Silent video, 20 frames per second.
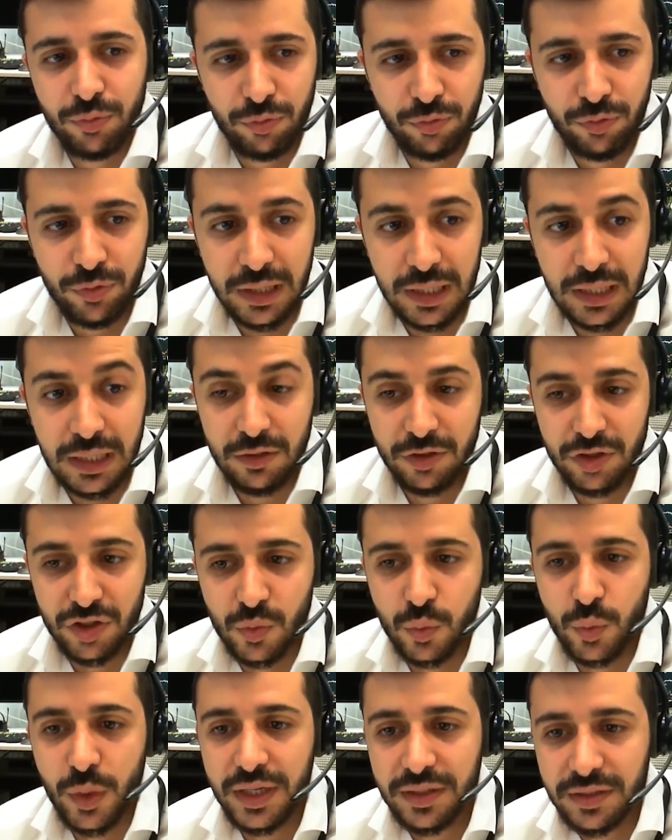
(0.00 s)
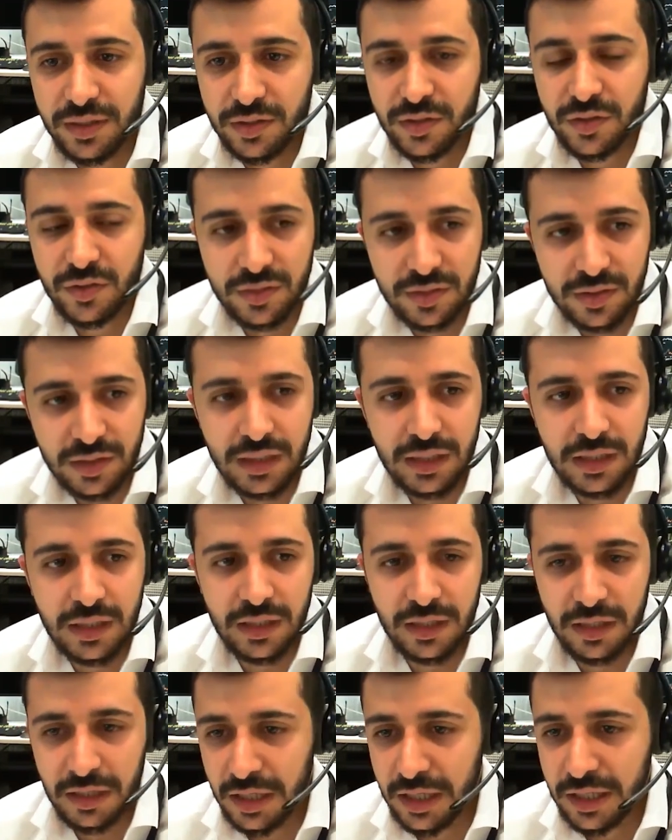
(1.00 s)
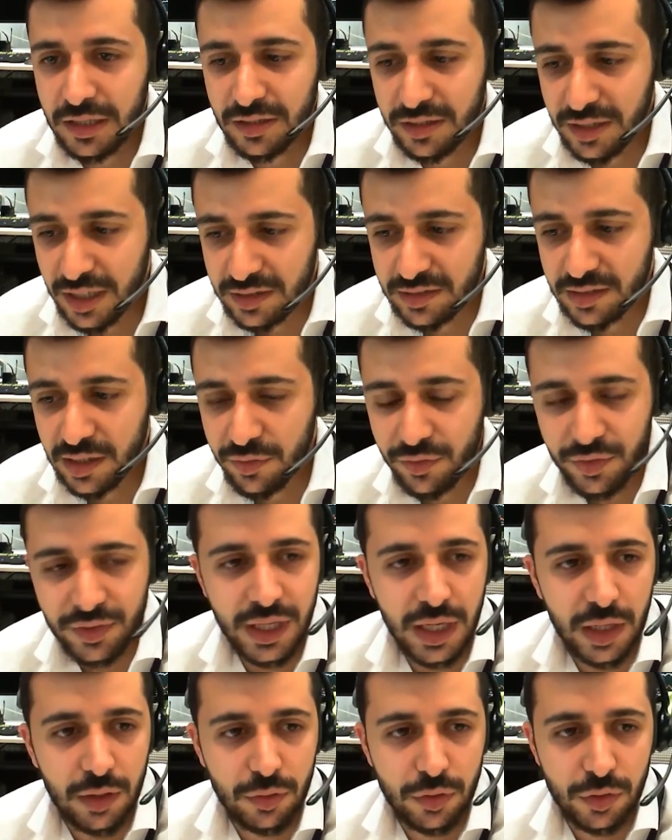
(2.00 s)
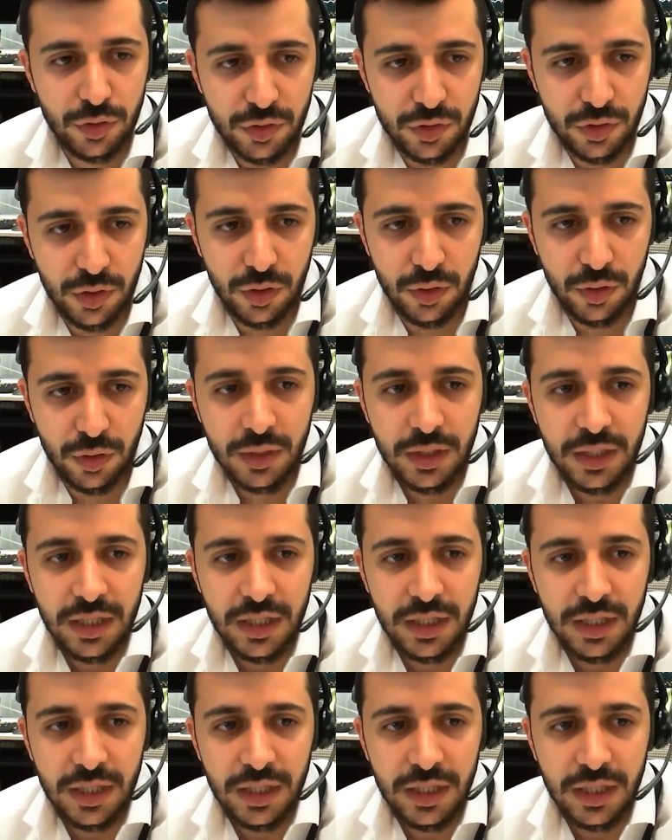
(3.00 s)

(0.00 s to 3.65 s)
really just waiting to see in the next half an hour or so